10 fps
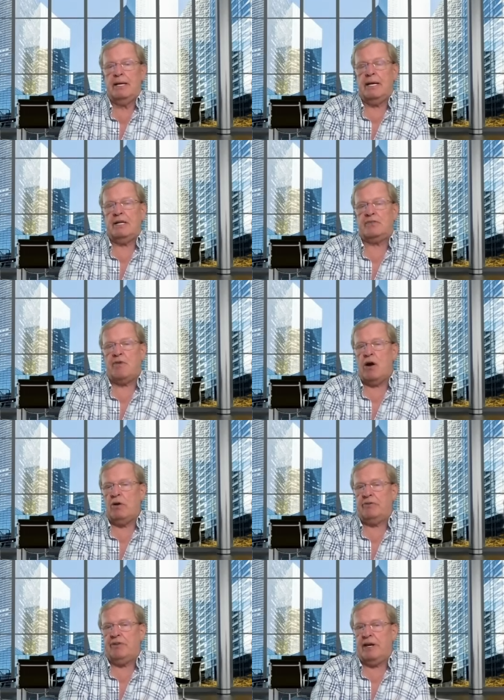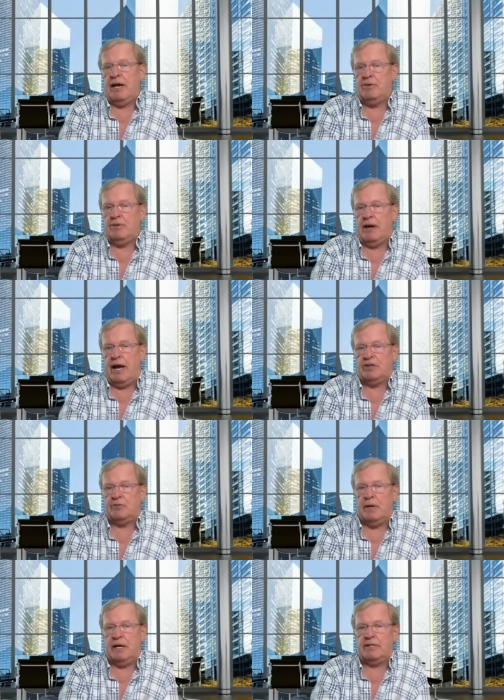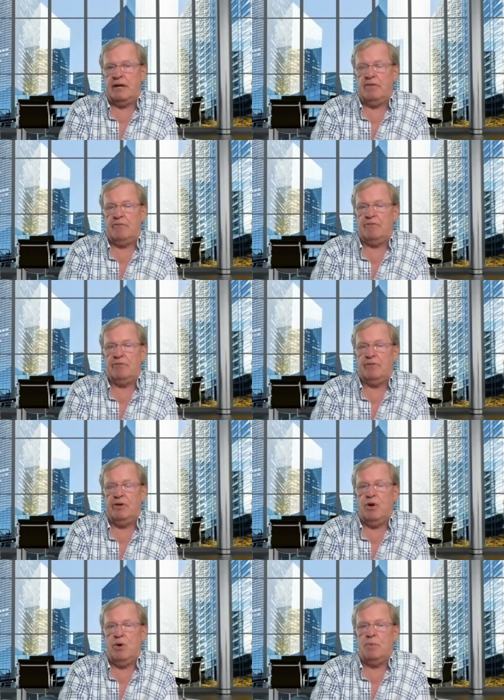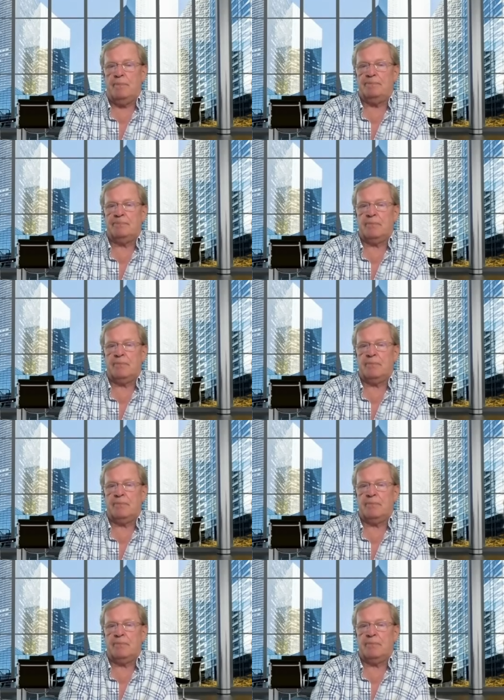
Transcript: and as far as the other aspect of you know